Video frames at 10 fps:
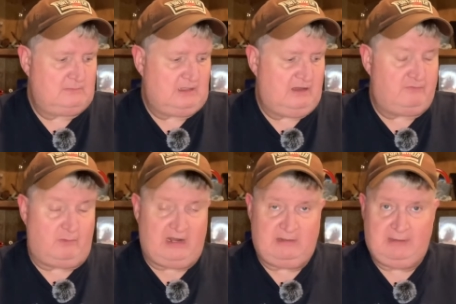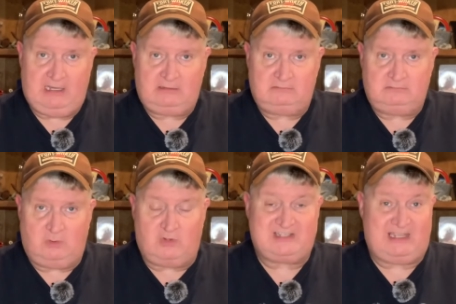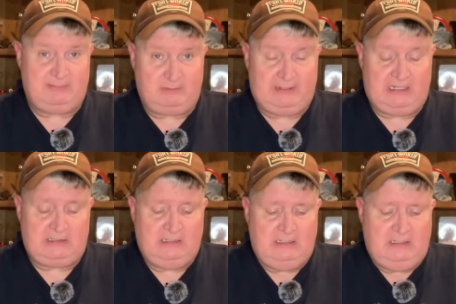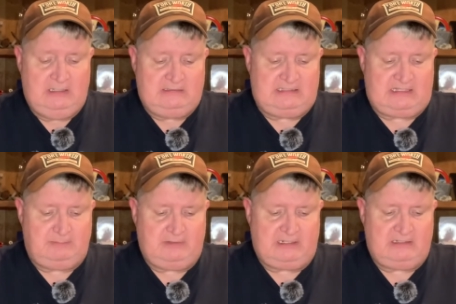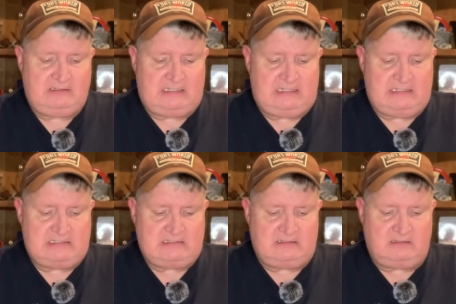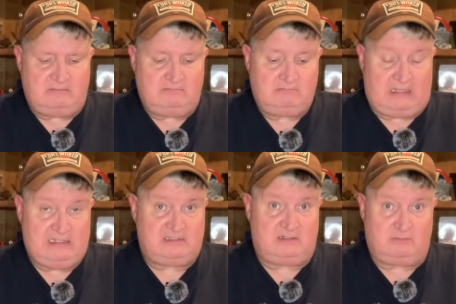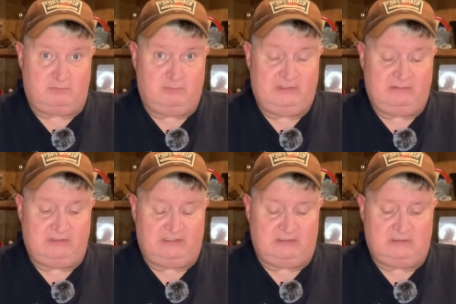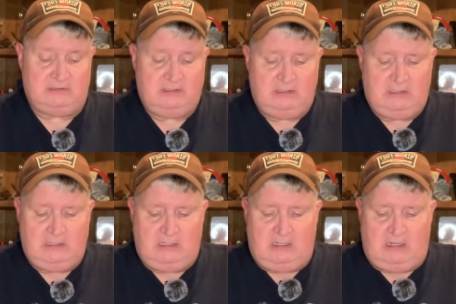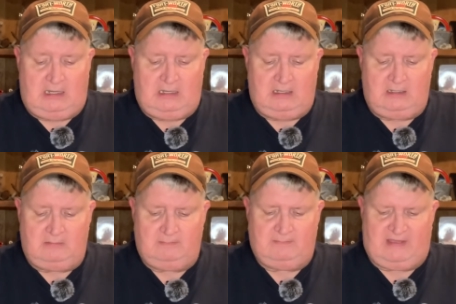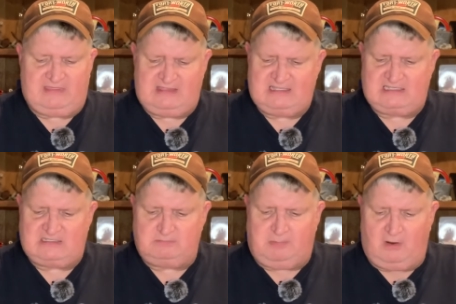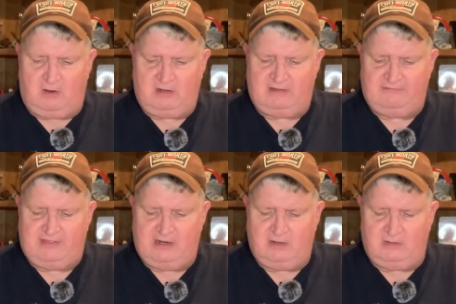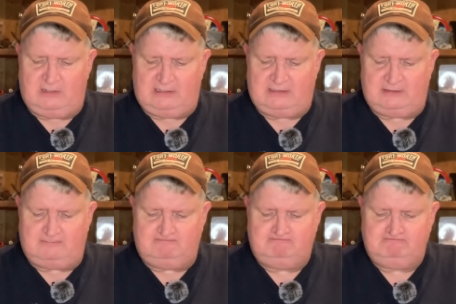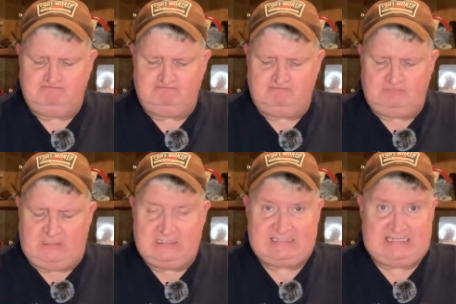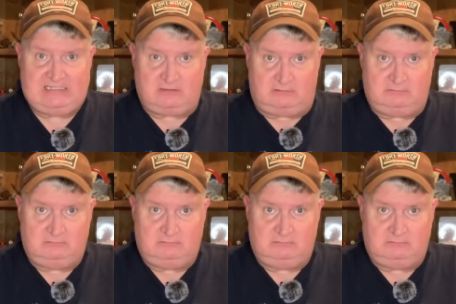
variety pack or sampler pack that they put out, and it sounded really, really good. I think this is part of their seasonal